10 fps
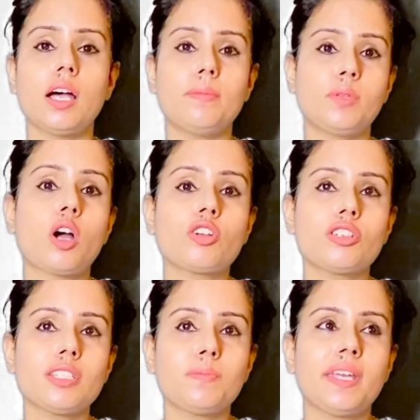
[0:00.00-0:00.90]

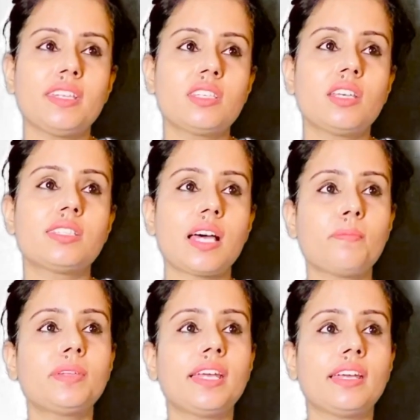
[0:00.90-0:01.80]
Obnoxious means
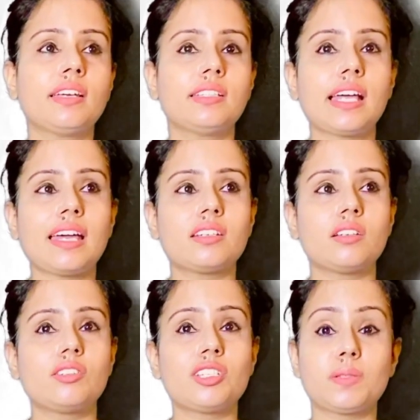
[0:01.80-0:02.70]
something
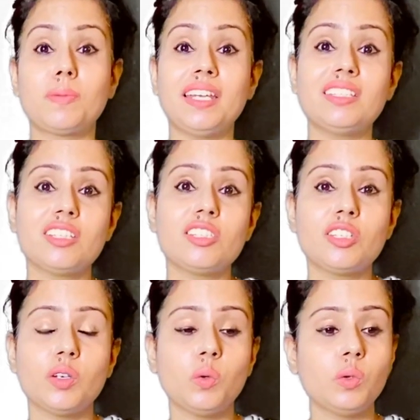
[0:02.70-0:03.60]
that displeases
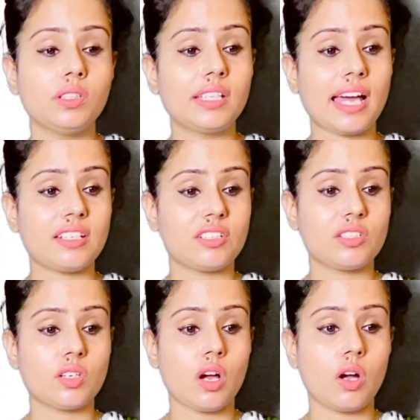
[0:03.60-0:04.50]
you, that
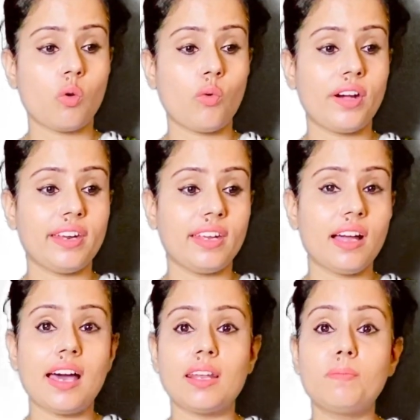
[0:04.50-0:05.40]
is
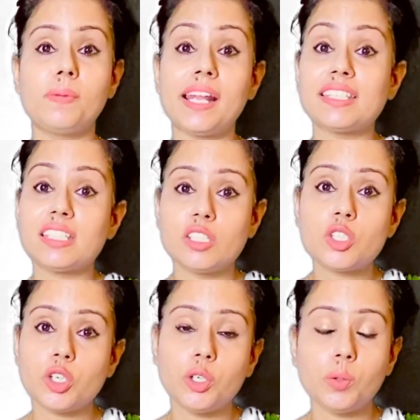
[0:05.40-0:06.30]
very unpleasant
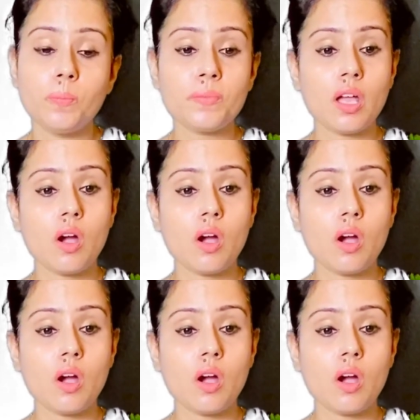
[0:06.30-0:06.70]
to you,